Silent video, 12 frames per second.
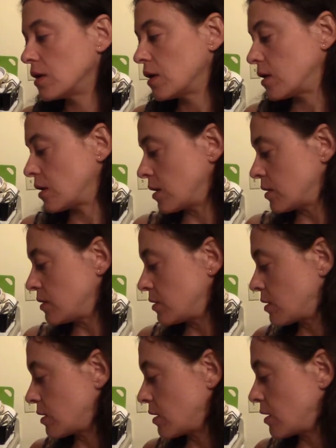
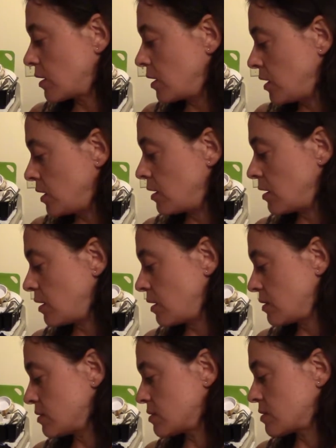The
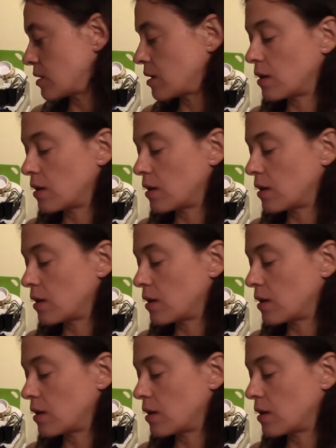E is